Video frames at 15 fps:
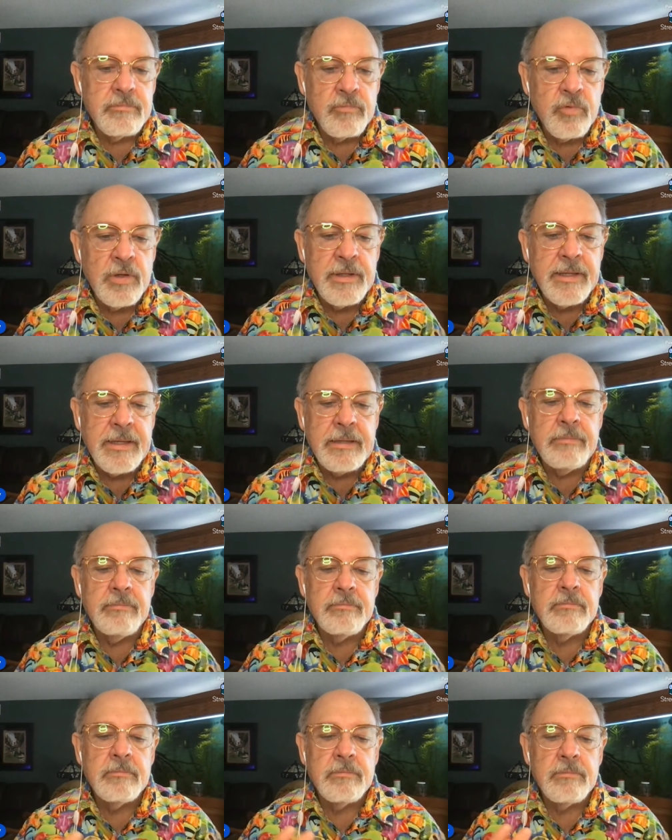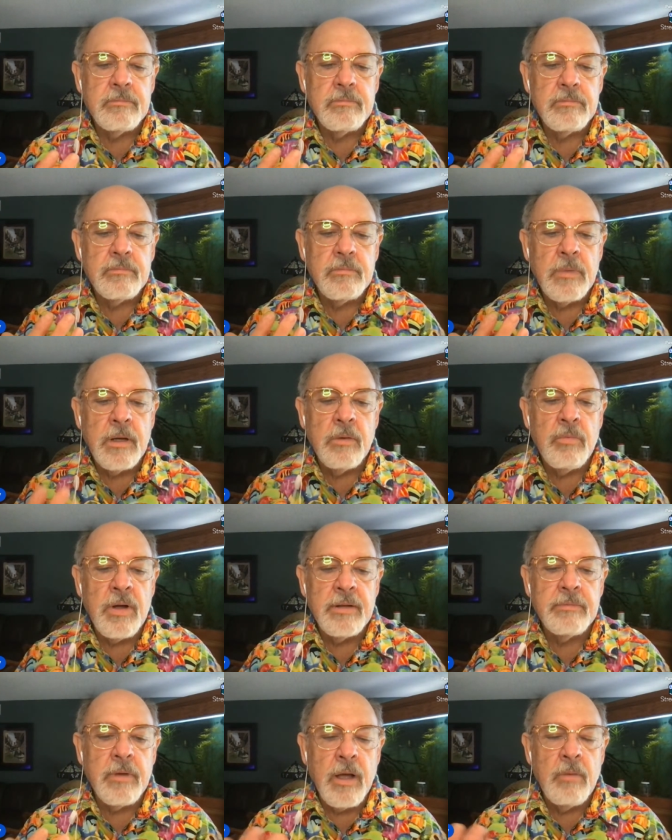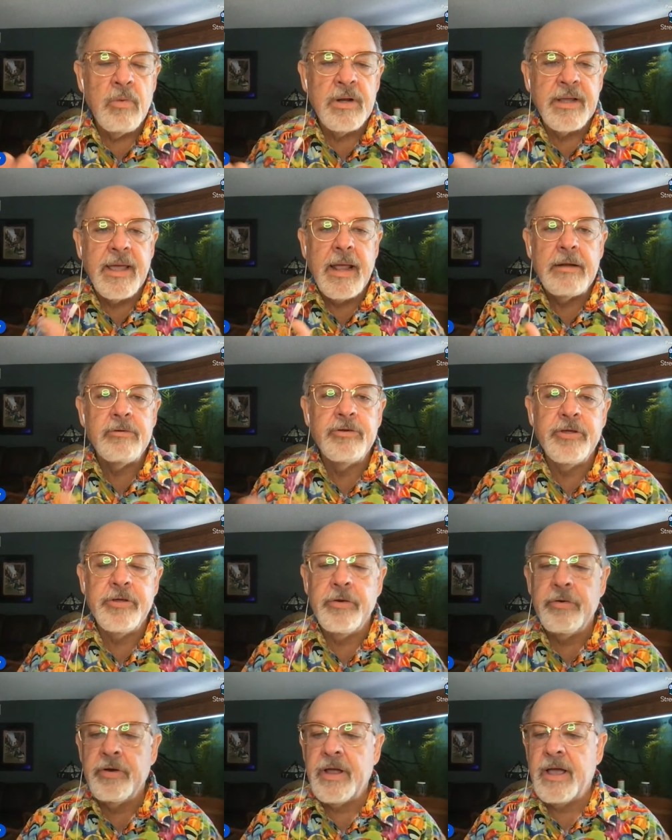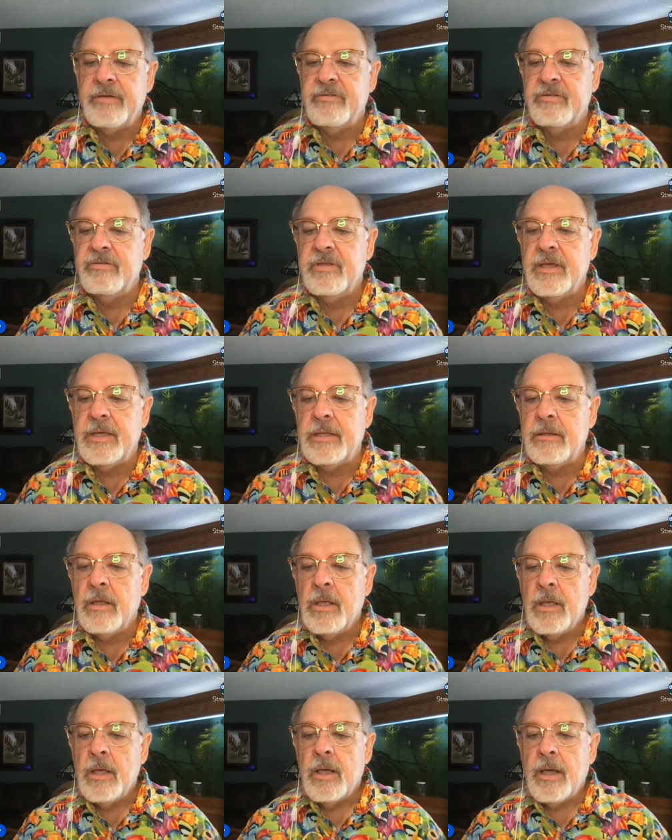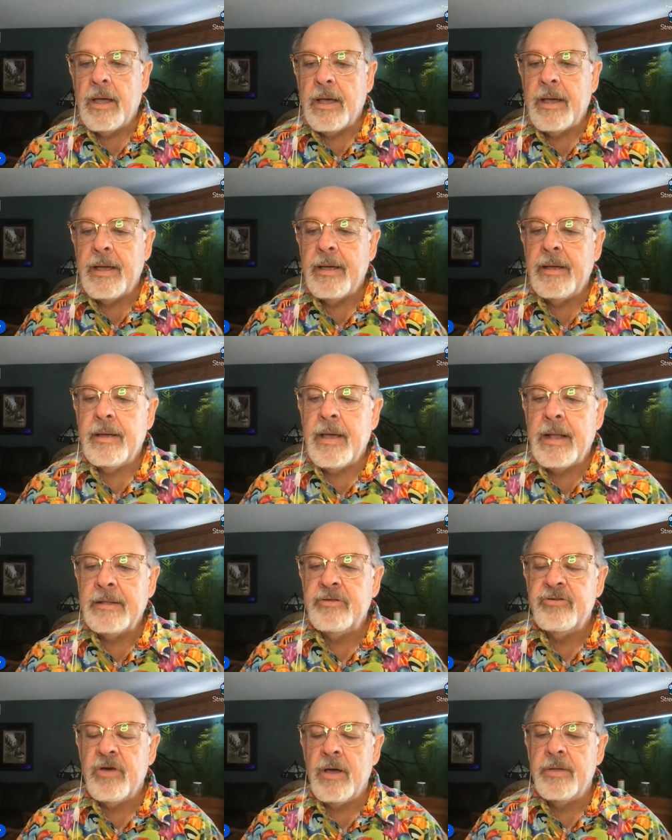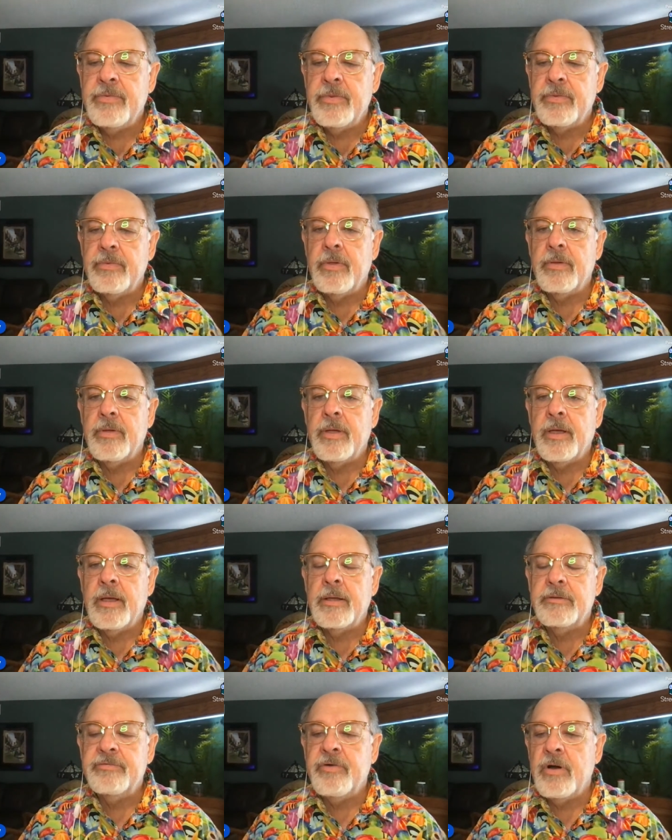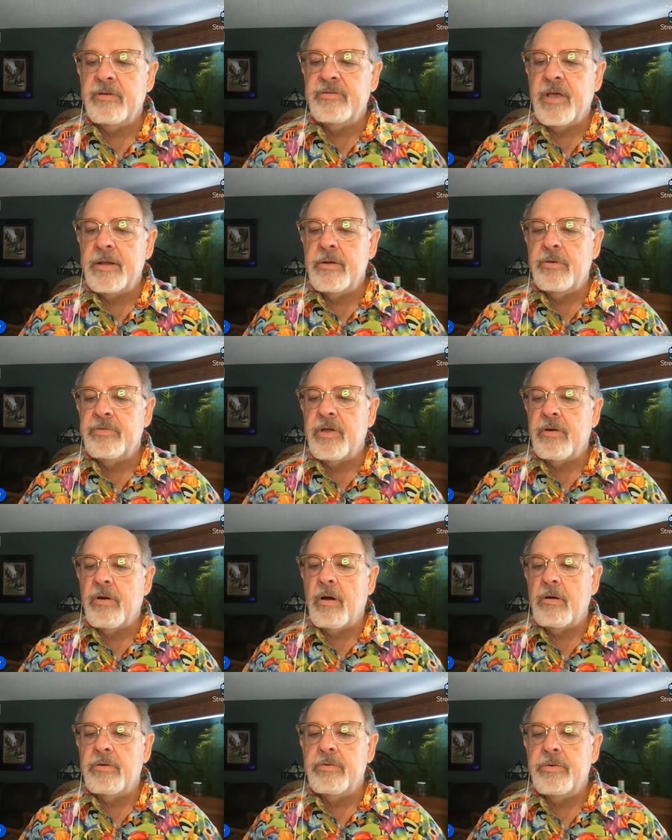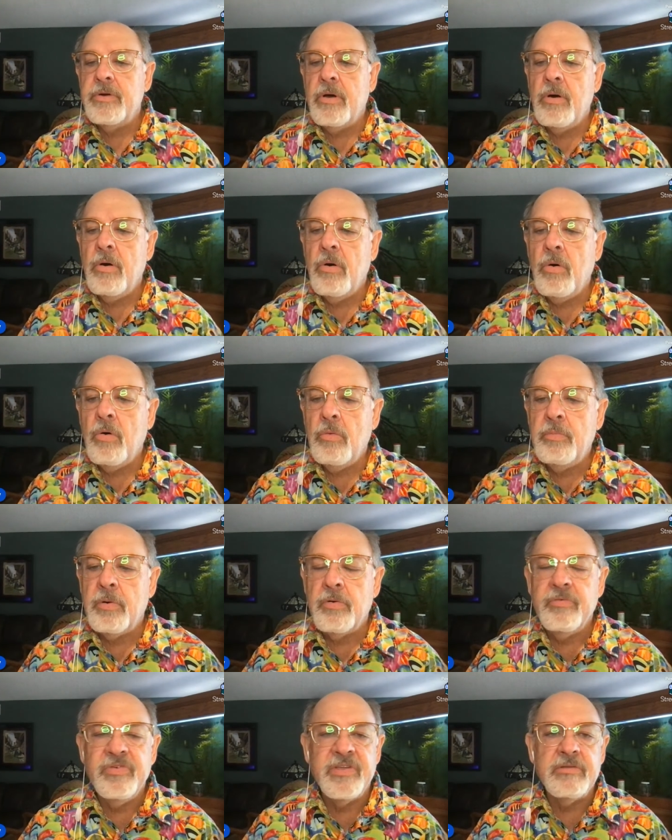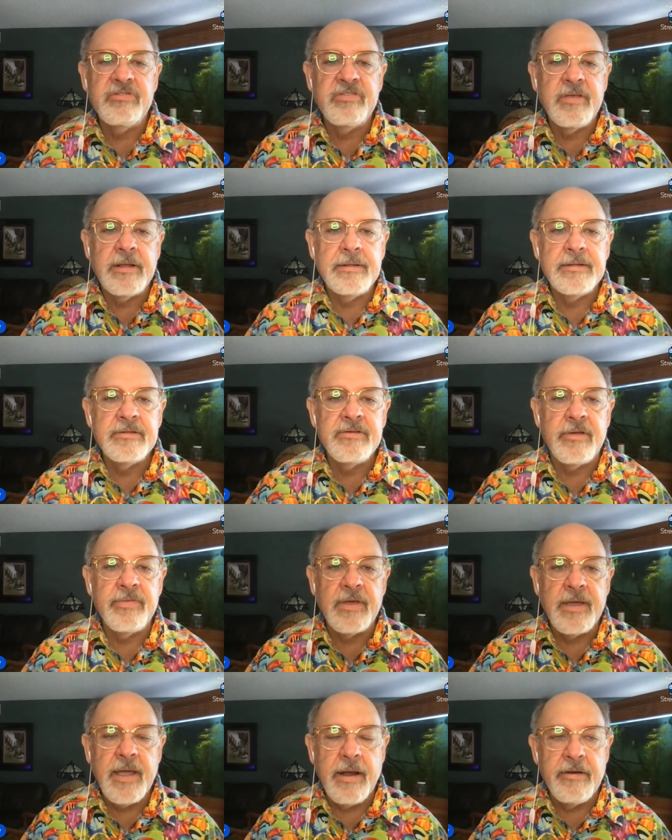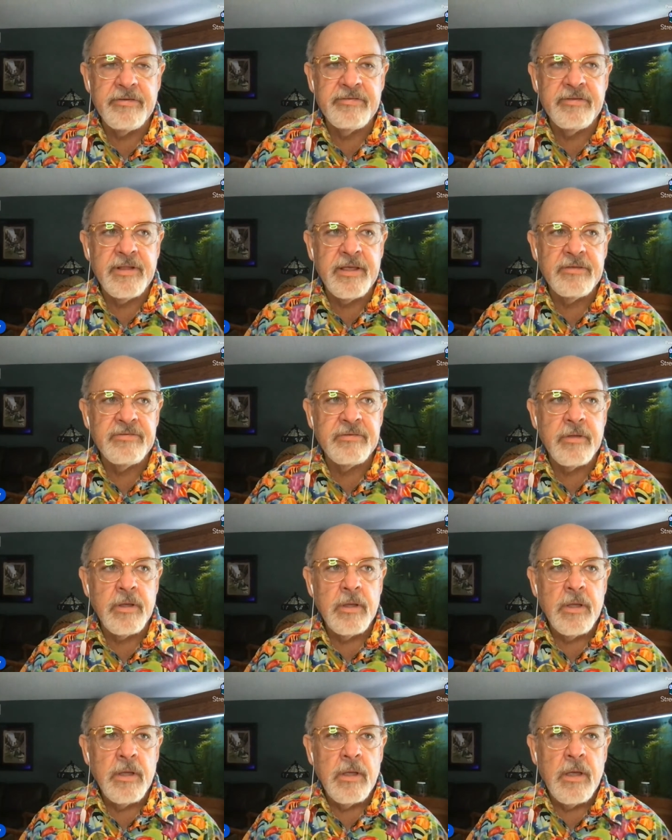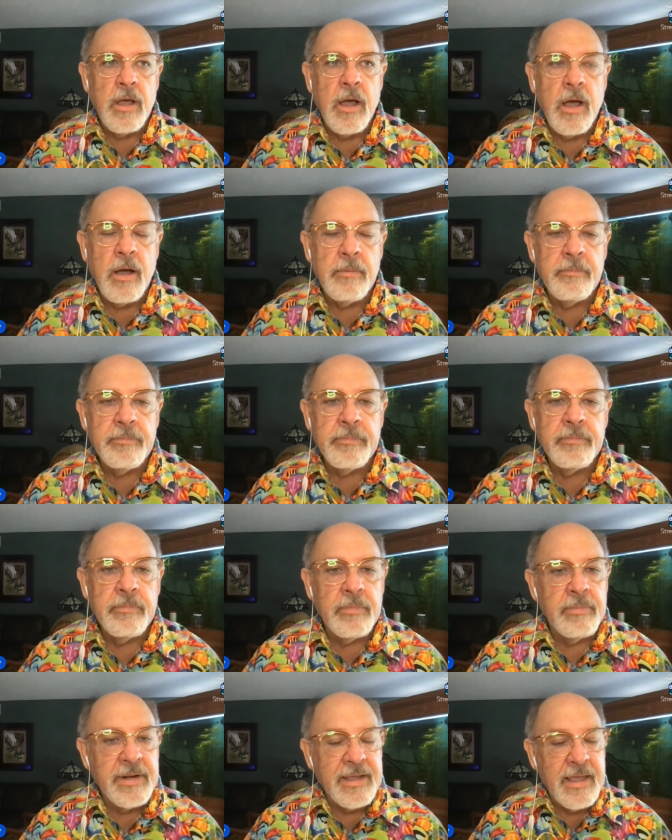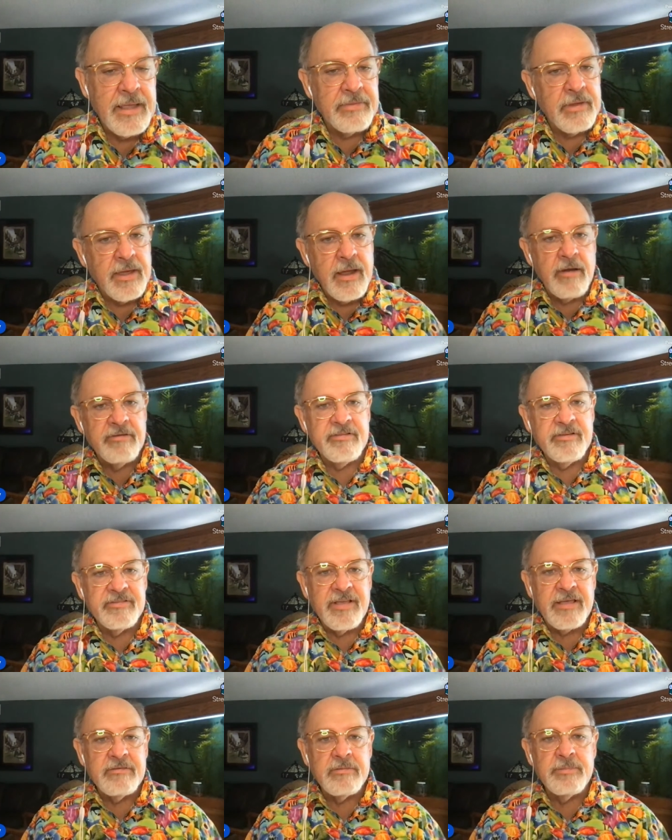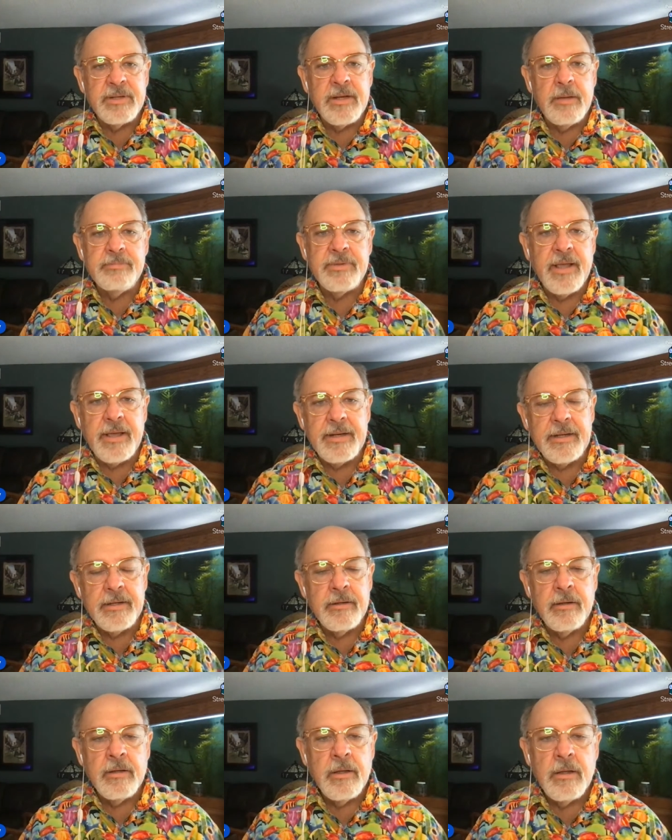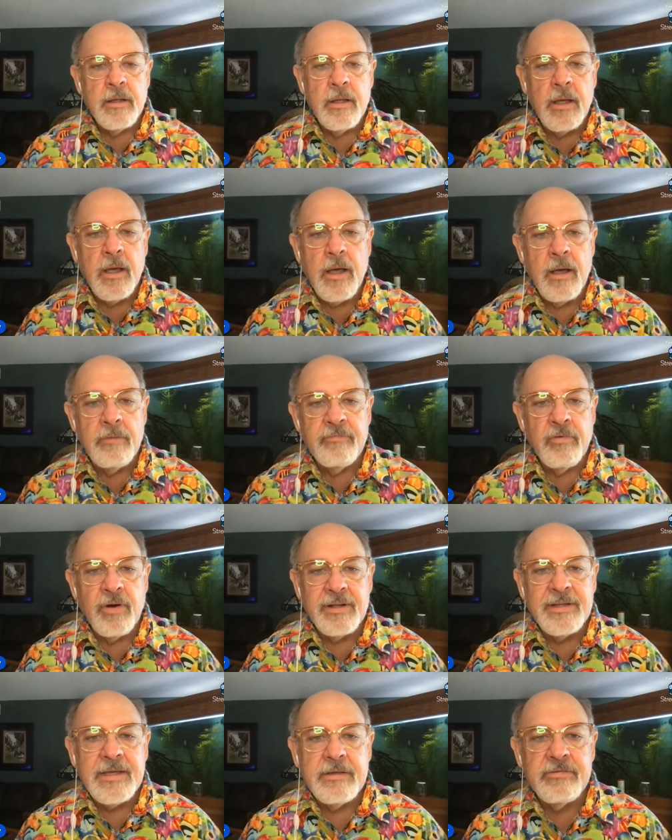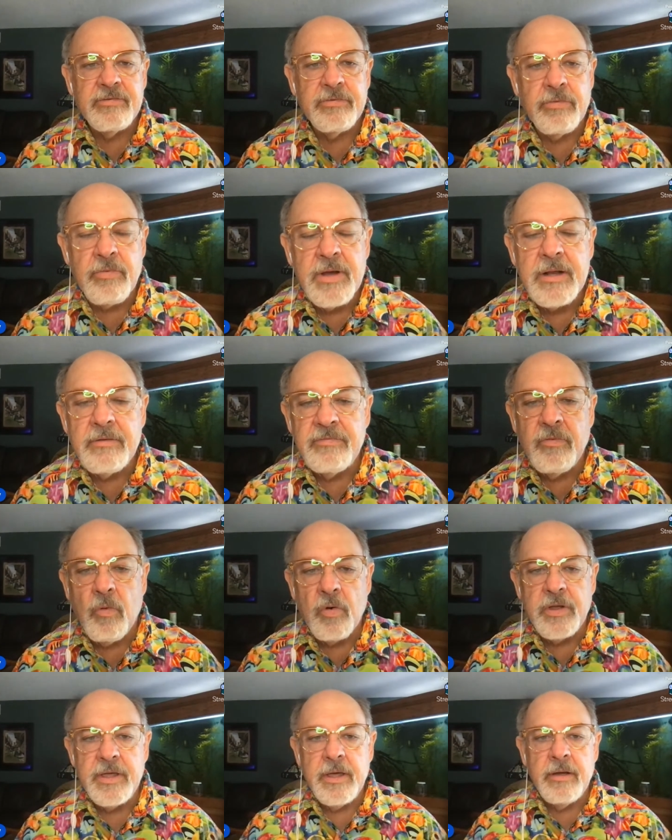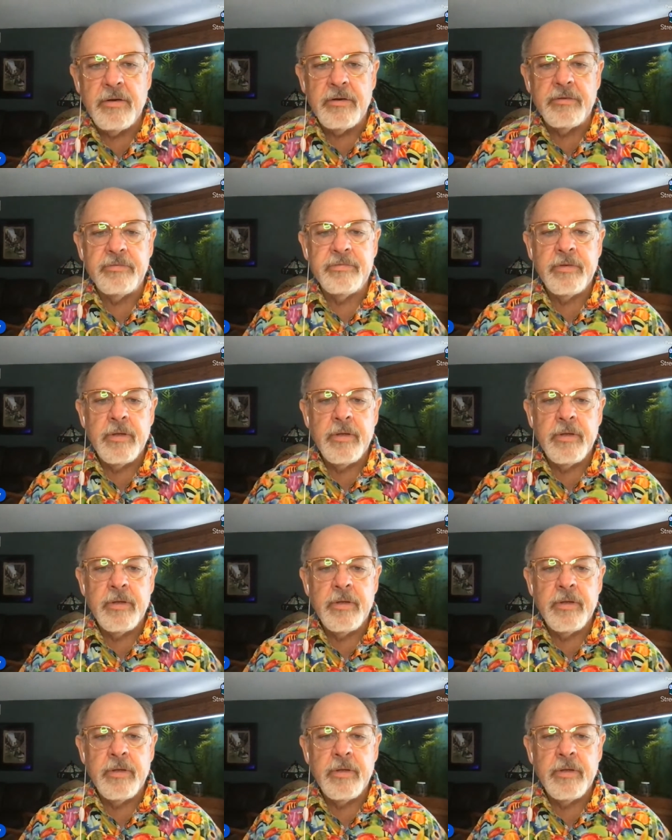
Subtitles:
really, I want to cater to your guys' need. Alishan, as far as I know, there are no Peruvian cichlids on the CARES list. But again, the CARES list hasn't been updated for at least 3 to 4 years.